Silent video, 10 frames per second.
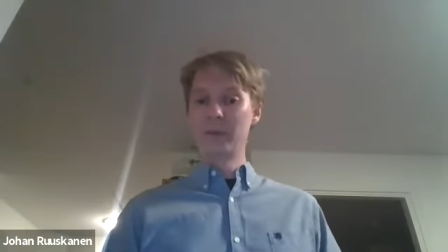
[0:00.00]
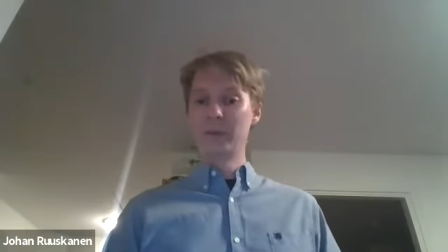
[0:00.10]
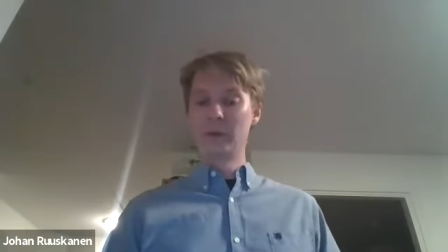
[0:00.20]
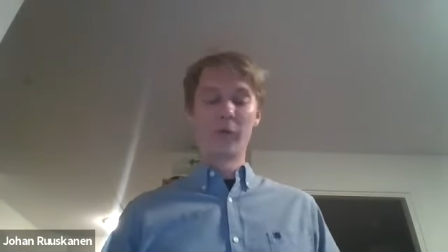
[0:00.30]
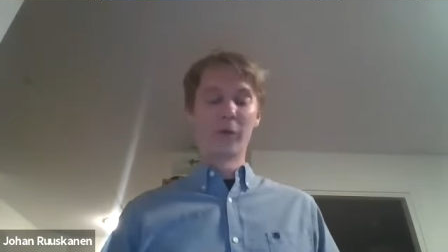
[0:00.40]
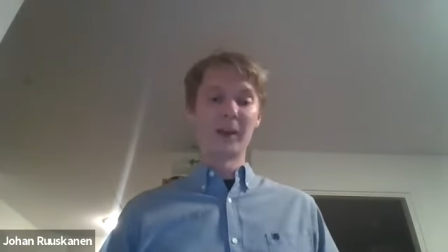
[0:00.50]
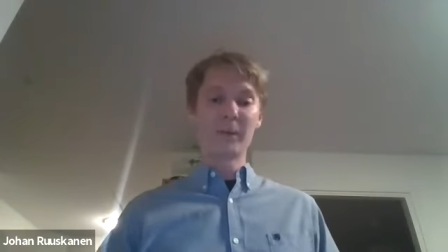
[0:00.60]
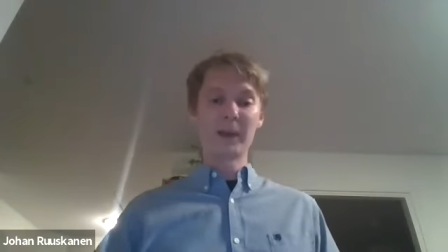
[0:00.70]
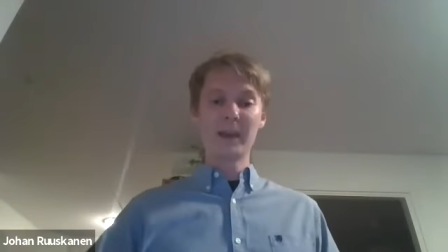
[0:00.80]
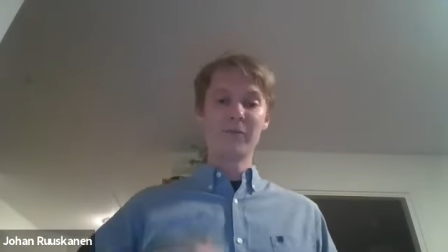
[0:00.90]
So for
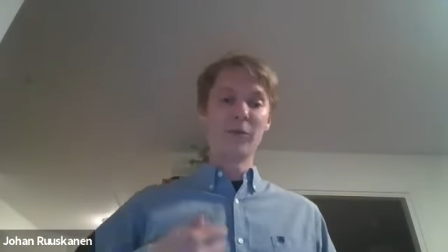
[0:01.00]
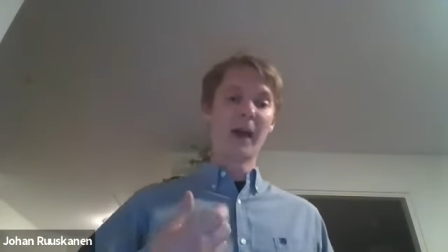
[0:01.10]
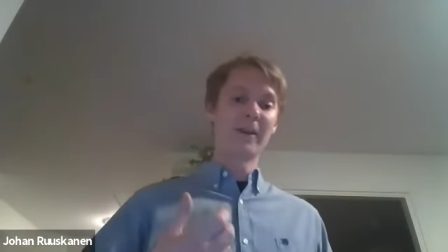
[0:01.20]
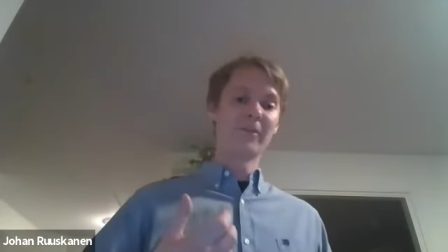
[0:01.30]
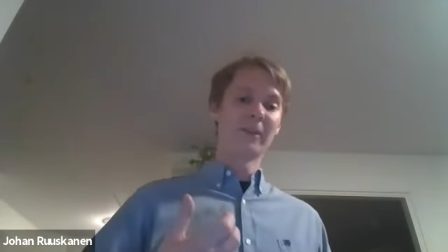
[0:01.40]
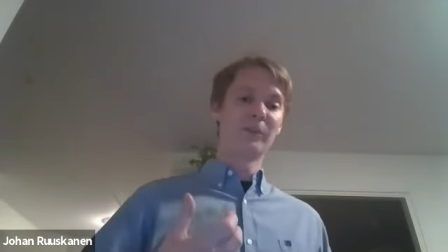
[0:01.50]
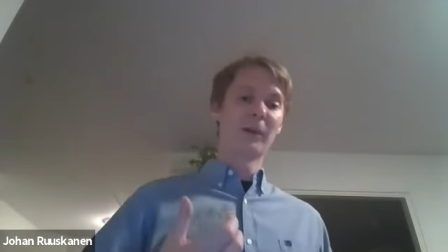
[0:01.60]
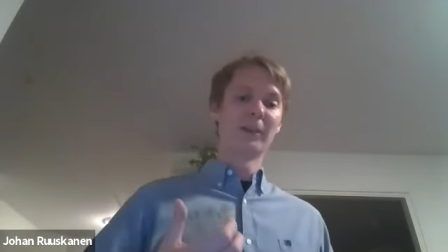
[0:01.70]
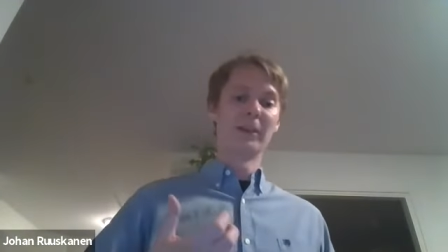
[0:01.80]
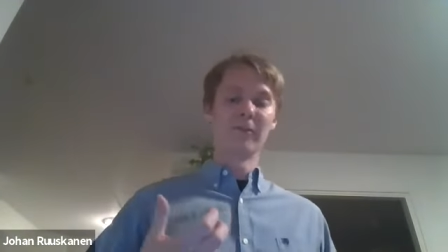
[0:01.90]
example, if you have a
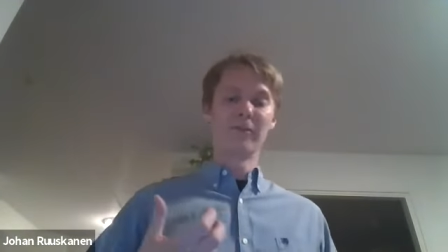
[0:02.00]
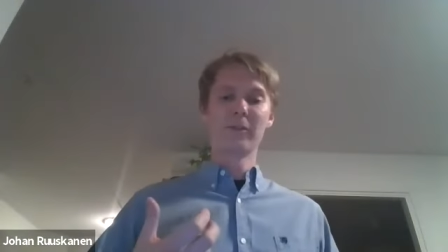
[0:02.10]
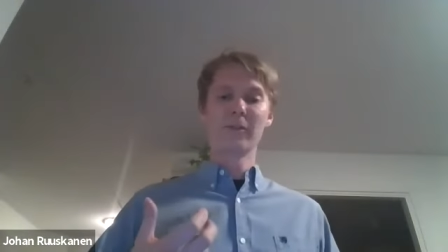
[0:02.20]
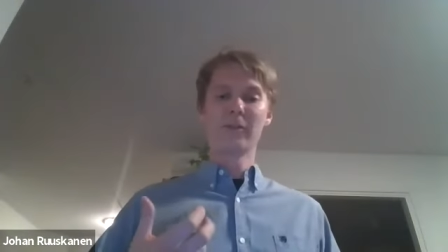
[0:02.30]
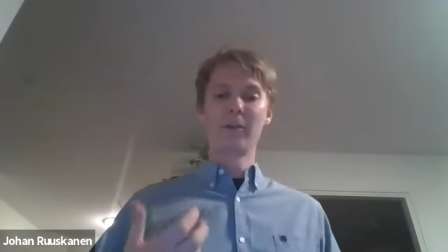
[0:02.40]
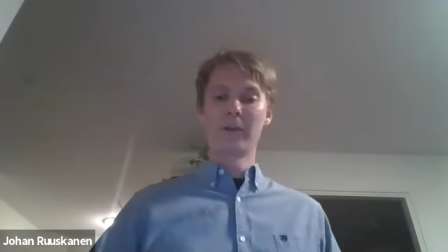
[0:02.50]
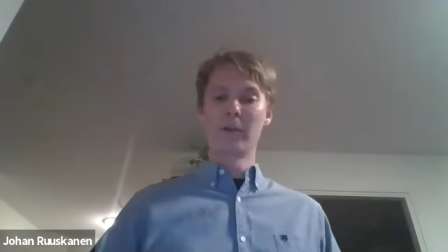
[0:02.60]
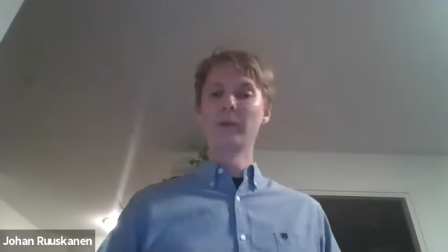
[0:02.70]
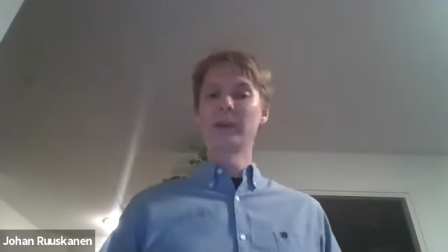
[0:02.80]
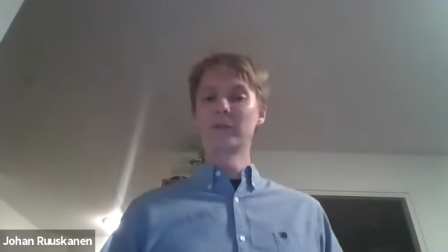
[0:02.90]
speculative
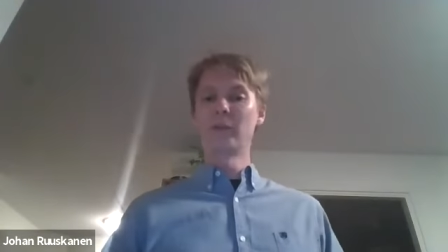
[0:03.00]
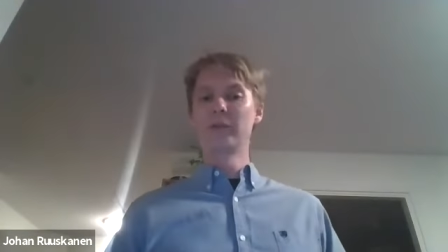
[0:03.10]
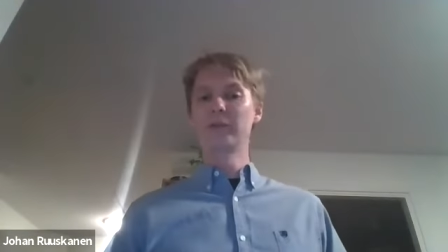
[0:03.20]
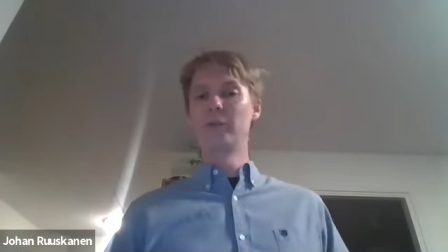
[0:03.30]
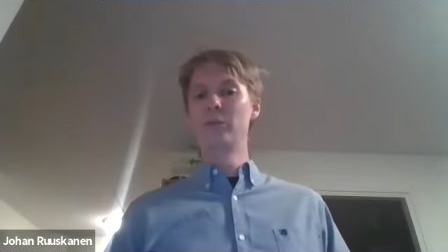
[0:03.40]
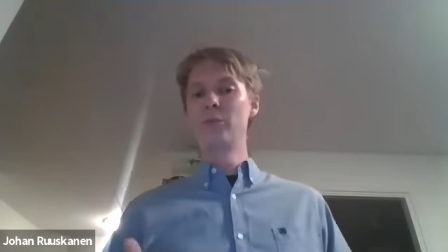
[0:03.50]
clone that starts